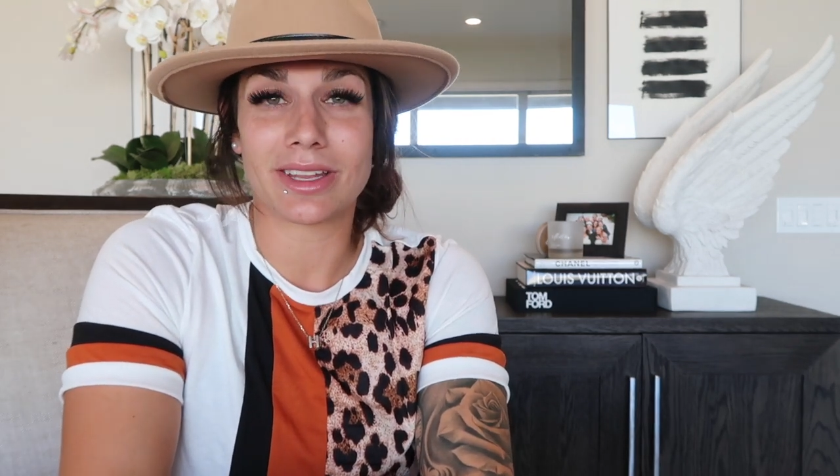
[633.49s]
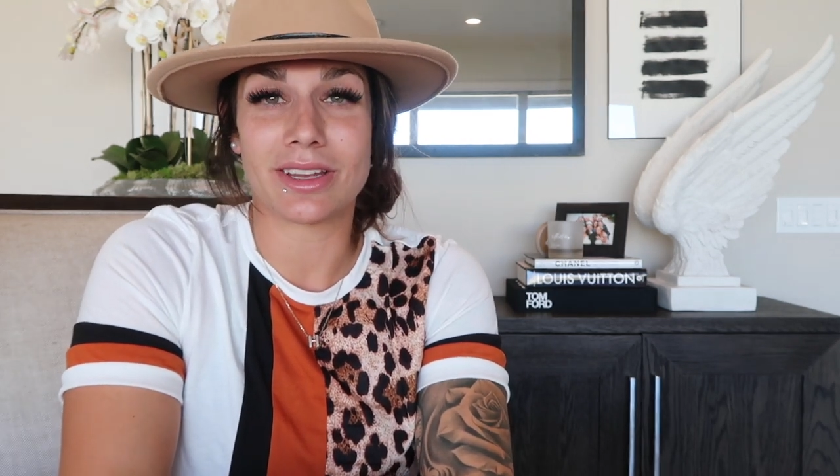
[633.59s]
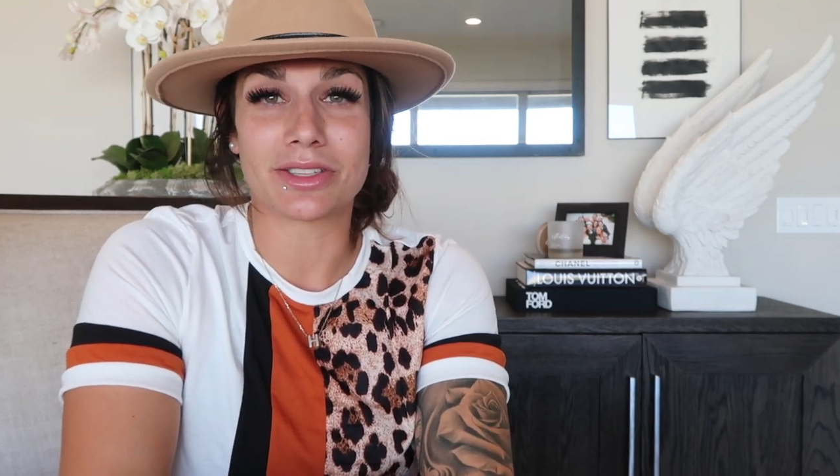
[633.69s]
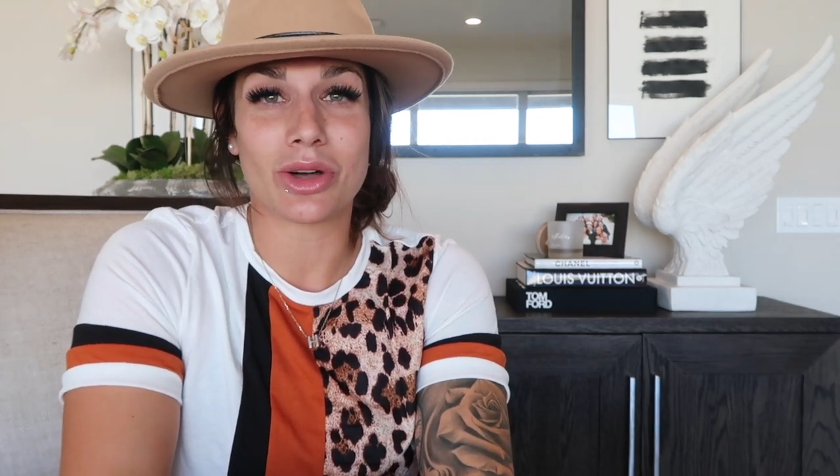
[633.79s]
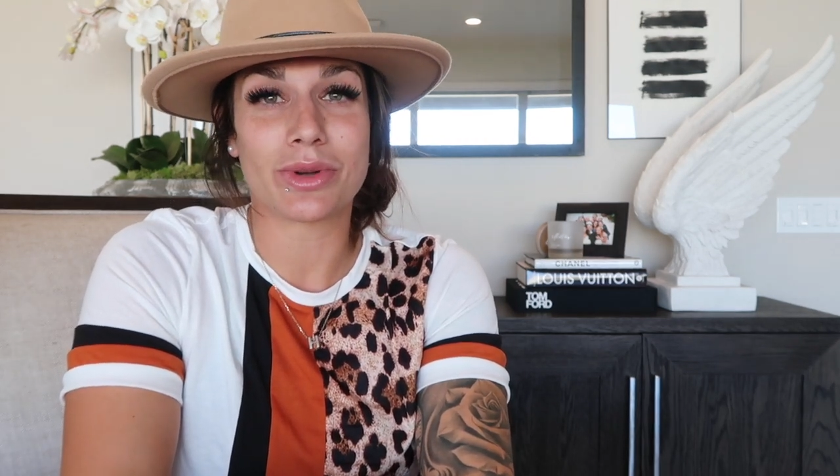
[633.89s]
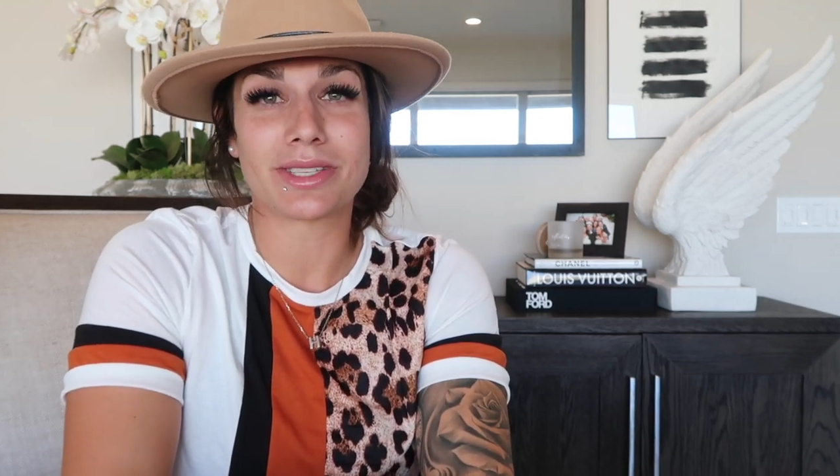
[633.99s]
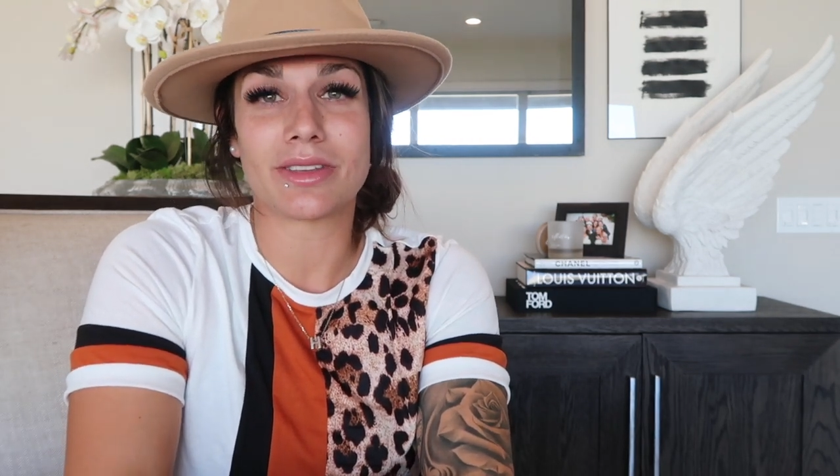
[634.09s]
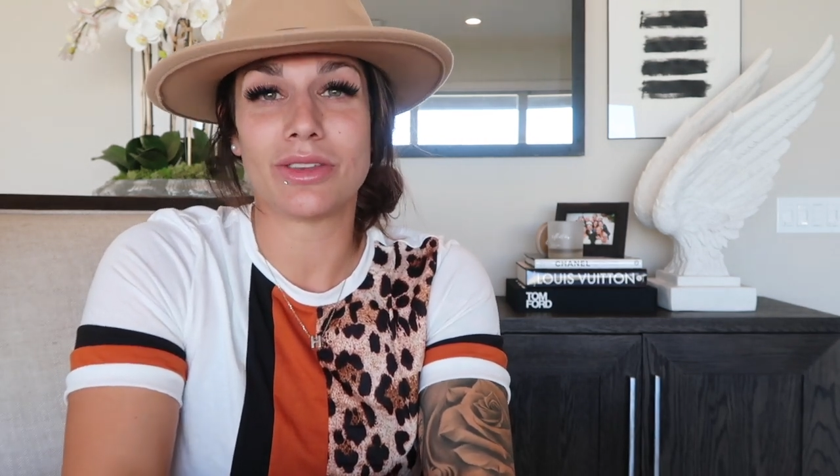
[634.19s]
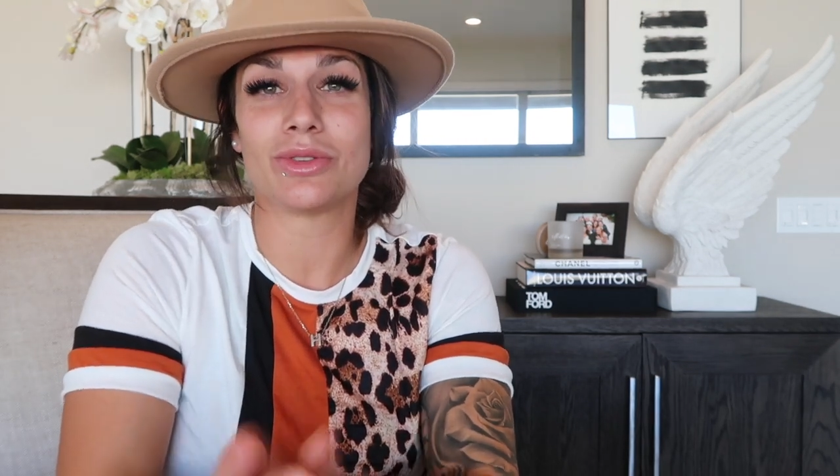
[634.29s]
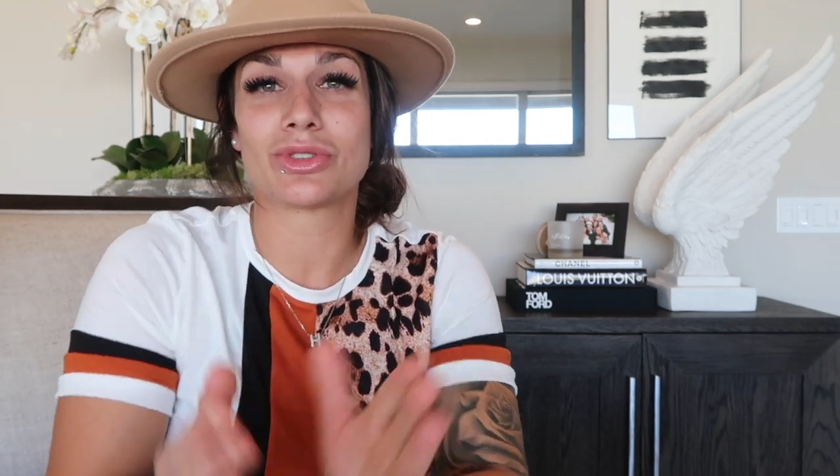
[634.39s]
And as always,
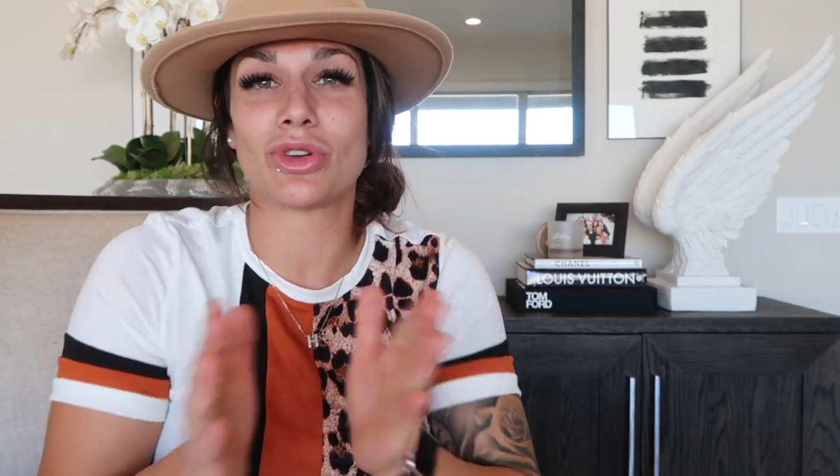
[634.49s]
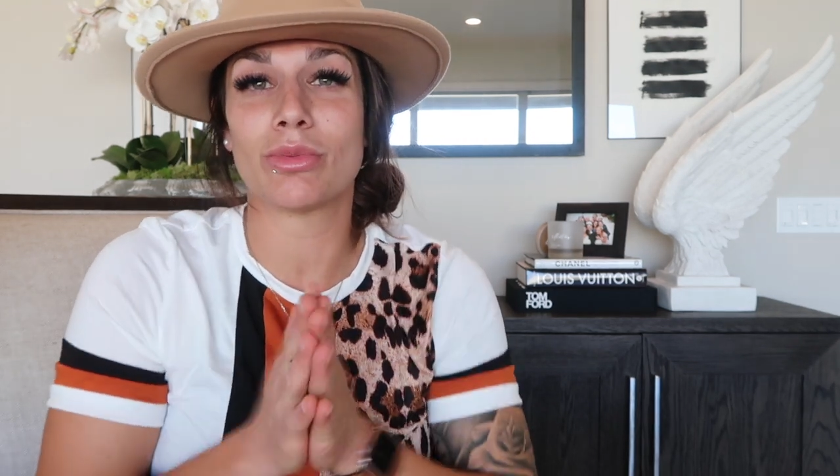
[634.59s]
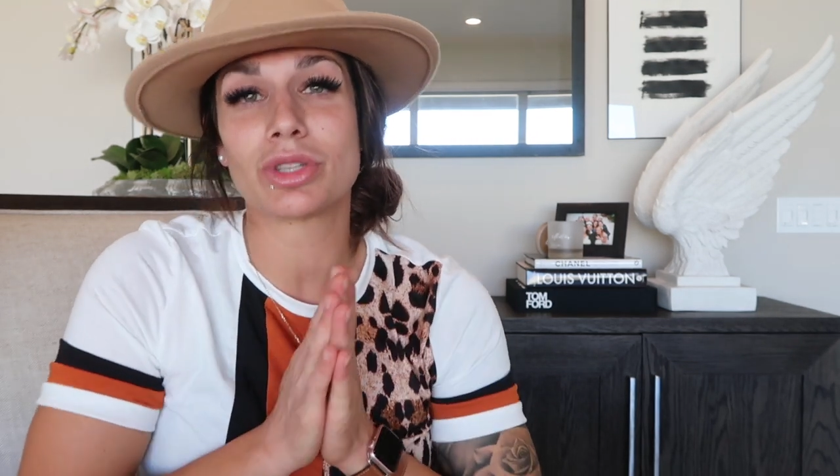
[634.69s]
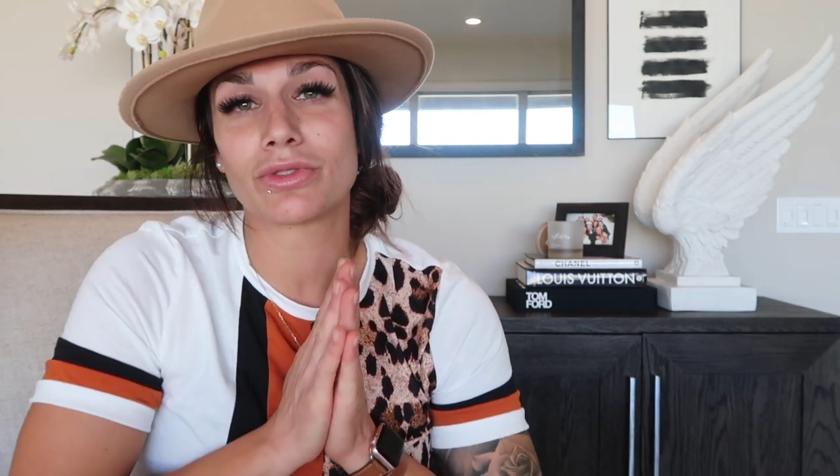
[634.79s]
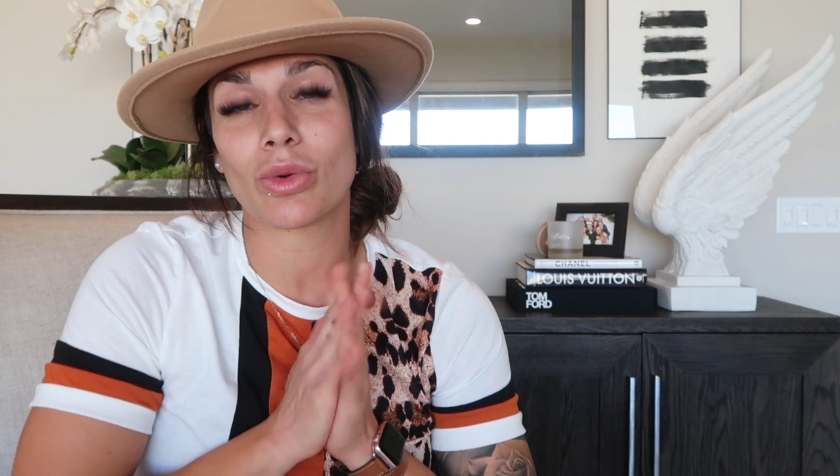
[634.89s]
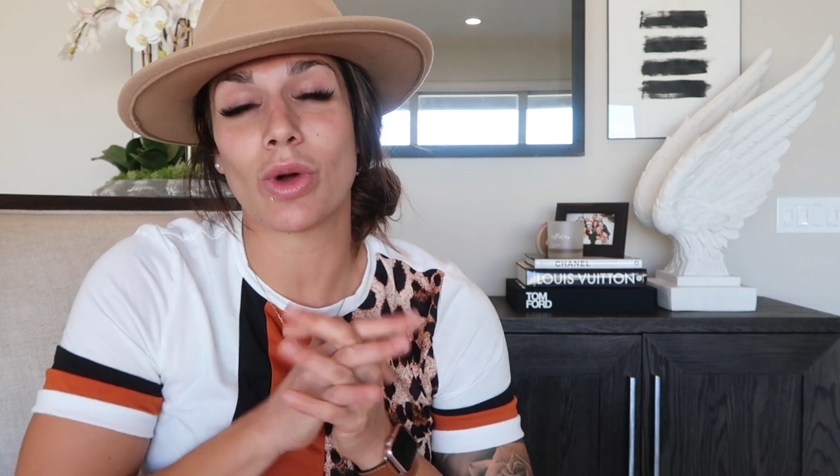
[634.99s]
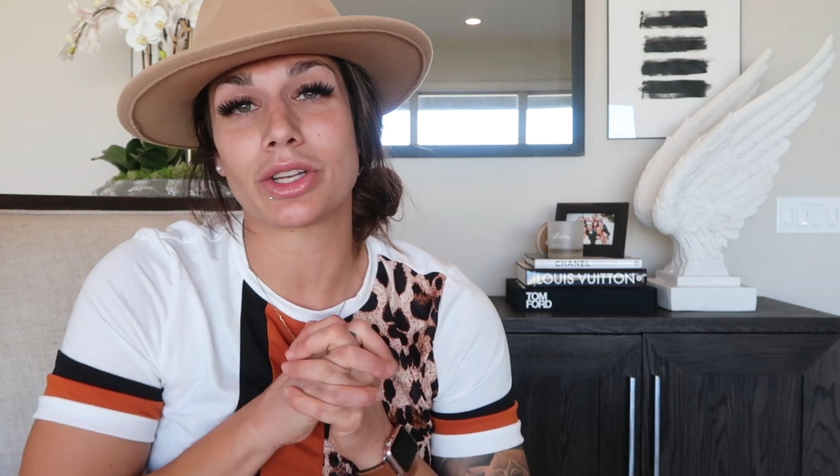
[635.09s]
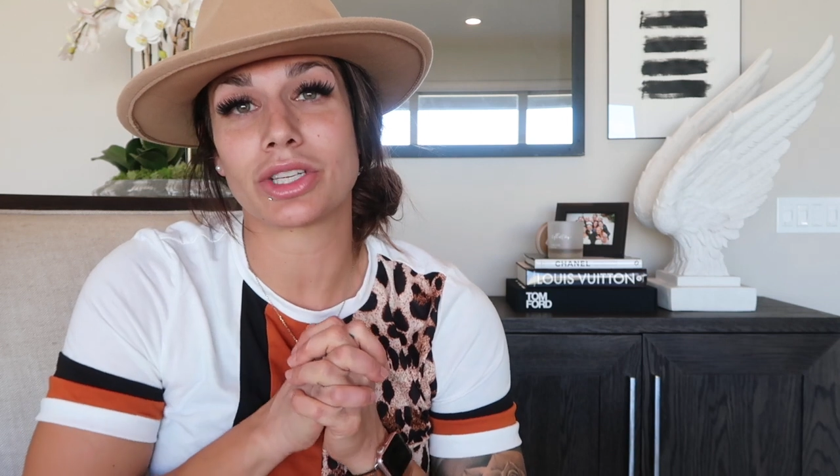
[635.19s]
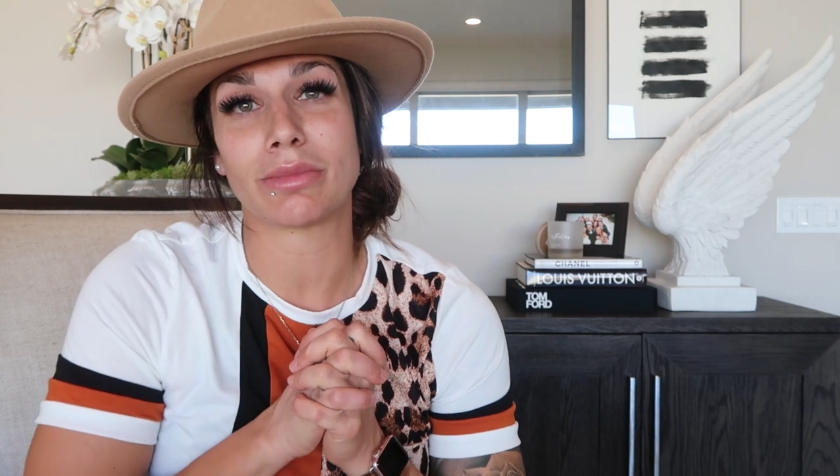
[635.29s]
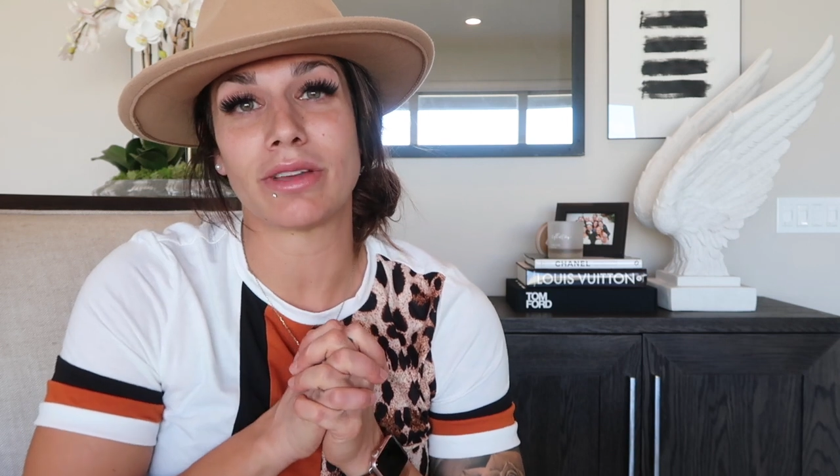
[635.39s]
thank you so much for
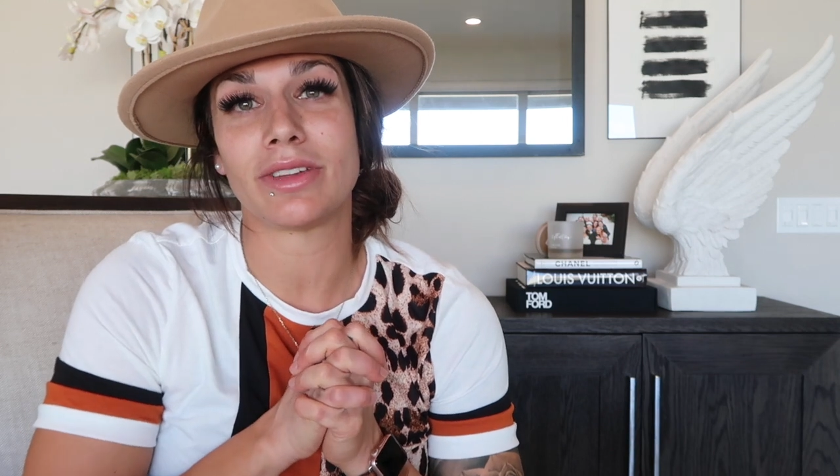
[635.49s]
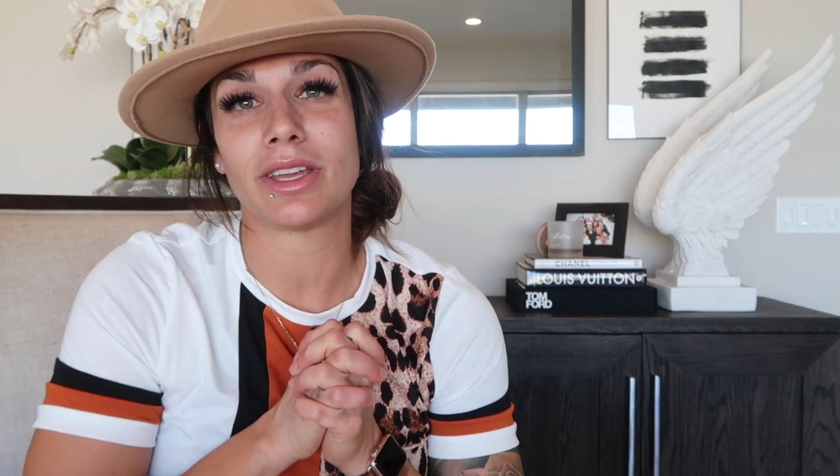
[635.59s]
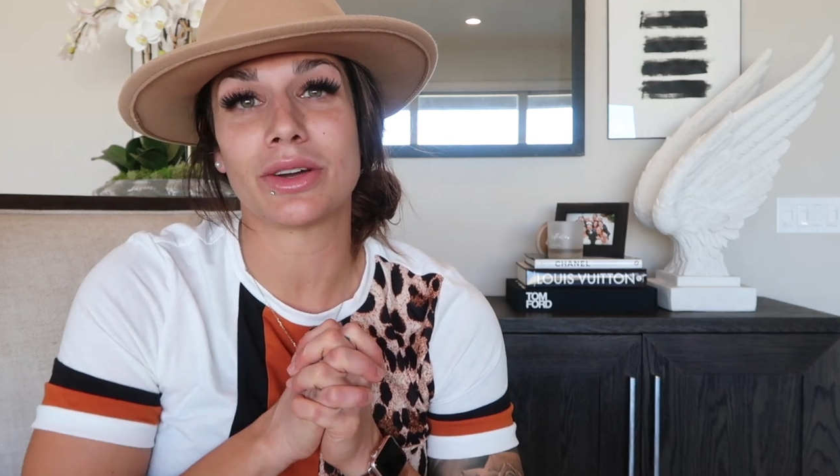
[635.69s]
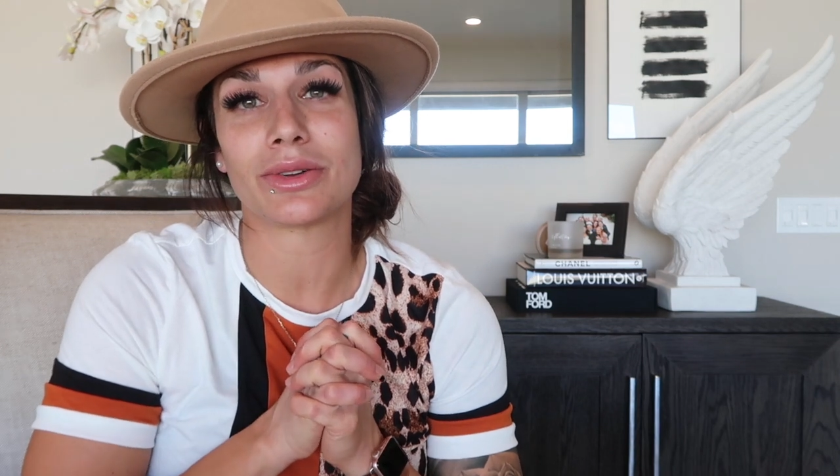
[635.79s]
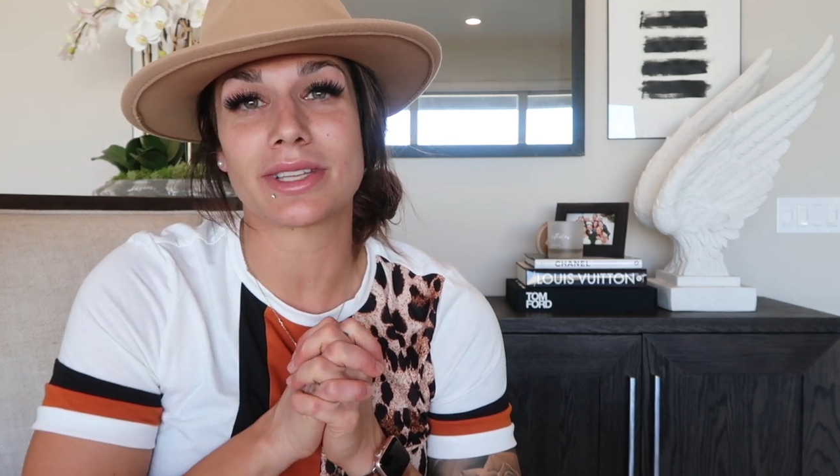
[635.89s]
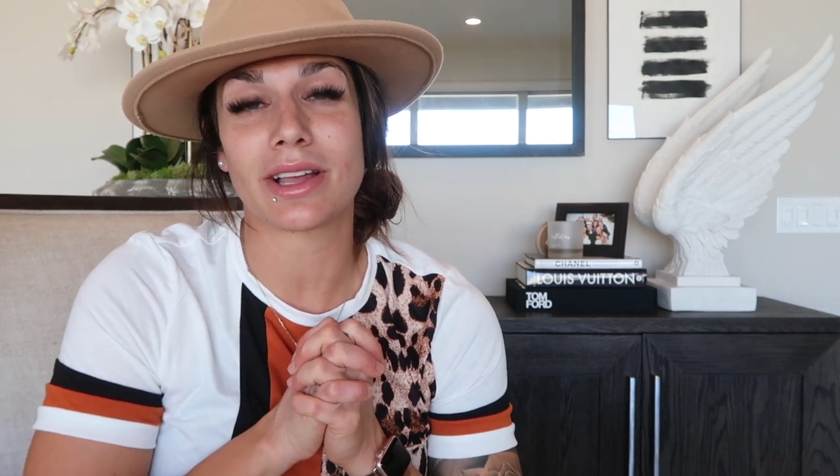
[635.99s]
watching my videos.